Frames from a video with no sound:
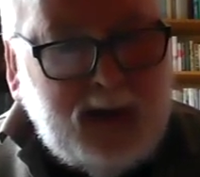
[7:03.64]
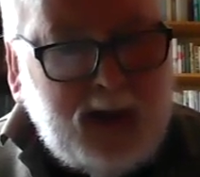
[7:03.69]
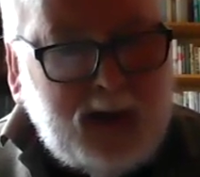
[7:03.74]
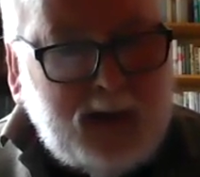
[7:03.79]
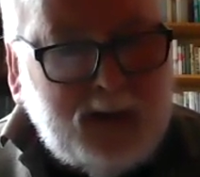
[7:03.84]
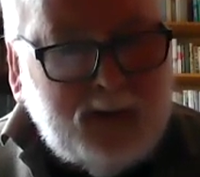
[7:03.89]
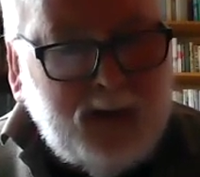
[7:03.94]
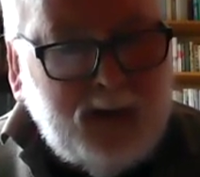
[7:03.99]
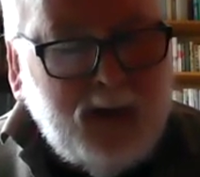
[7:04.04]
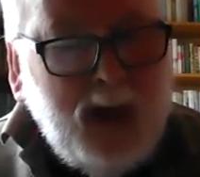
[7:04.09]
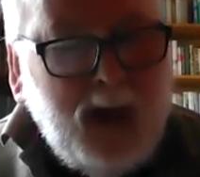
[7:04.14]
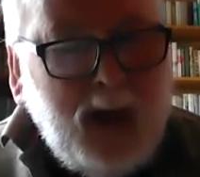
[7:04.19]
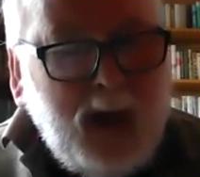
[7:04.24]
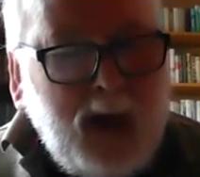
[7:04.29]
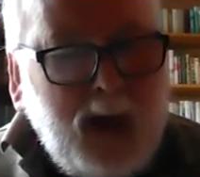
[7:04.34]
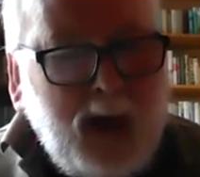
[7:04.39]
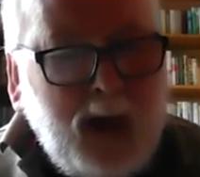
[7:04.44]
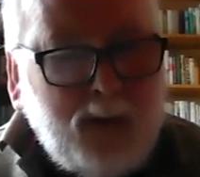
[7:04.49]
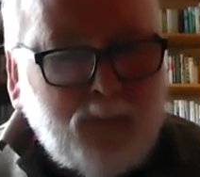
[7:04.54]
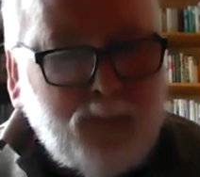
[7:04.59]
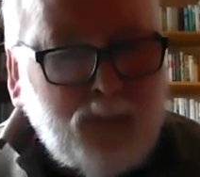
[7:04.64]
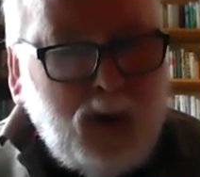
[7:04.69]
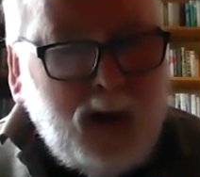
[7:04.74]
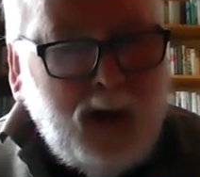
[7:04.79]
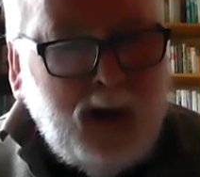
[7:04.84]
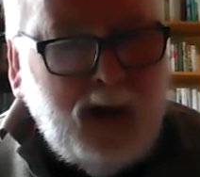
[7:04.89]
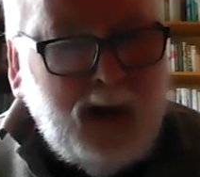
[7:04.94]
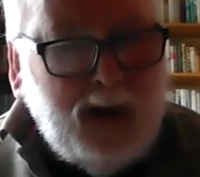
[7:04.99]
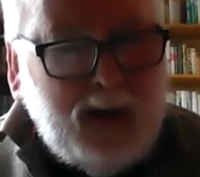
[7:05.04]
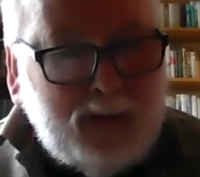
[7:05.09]
in Ireland,
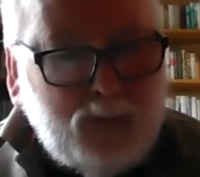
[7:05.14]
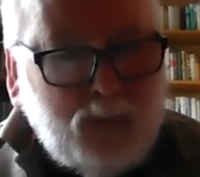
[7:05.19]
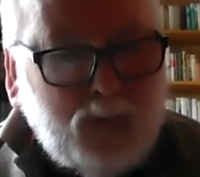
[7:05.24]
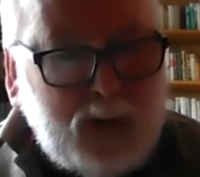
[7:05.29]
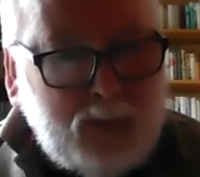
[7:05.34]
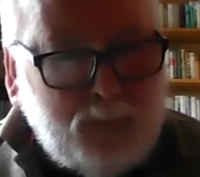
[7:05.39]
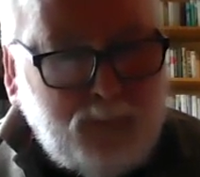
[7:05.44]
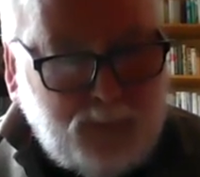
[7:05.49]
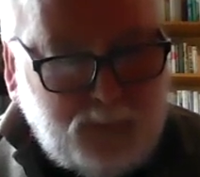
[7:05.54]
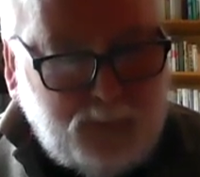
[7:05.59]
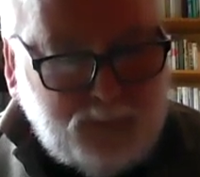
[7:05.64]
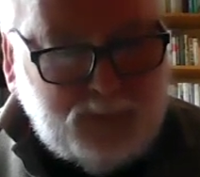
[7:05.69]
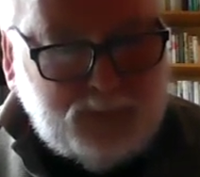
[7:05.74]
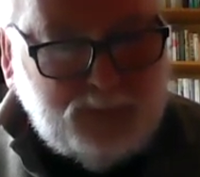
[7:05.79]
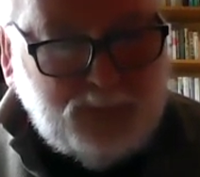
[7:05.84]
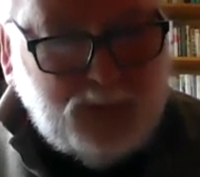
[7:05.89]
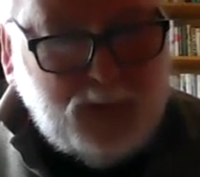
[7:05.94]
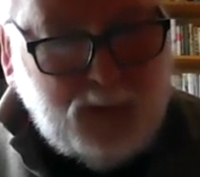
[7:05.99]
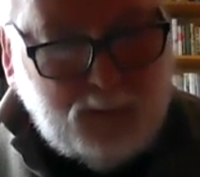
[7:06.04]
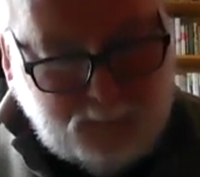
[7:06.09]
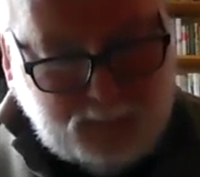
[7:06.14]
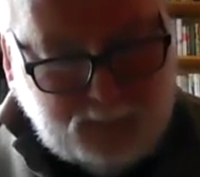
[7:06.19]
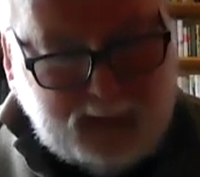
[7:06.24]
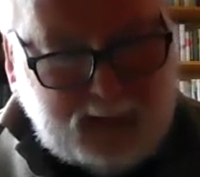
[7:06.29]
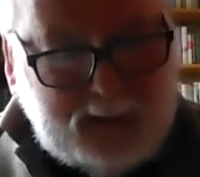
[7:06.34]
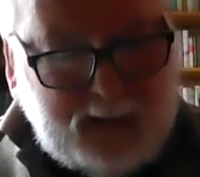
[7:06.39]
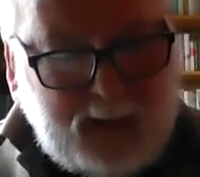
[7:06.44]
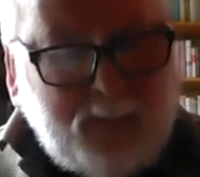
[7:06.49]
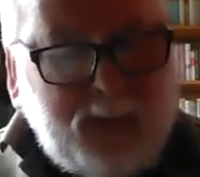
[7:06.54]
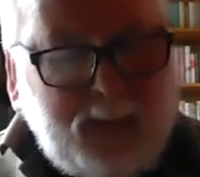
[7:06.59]
I know that for
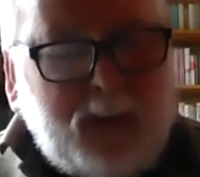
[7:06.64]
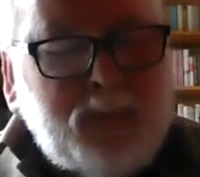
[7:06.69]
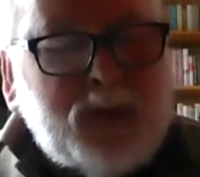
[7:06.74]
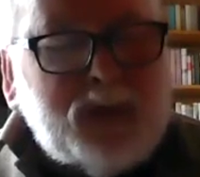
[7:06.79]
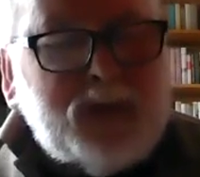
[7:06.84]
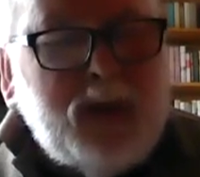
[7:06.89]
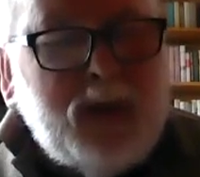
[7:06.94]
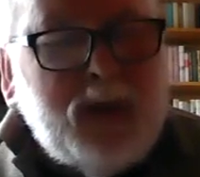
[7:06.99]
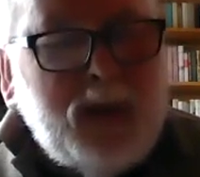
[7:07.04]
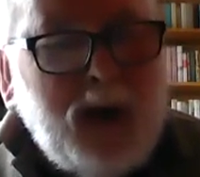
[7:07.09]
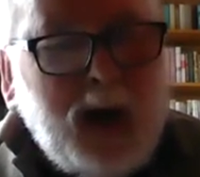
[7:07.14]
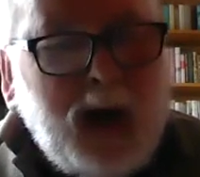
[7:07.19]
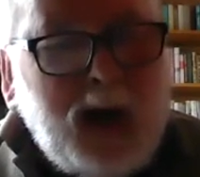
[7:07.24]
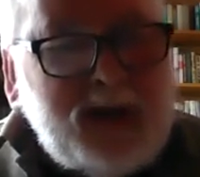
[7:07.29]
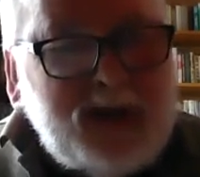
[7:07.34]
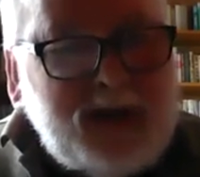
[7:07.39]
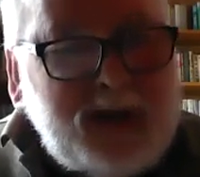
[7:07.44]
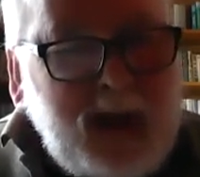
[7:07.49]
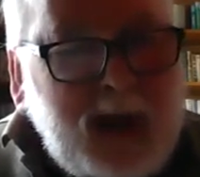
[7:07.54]
getting their papers, are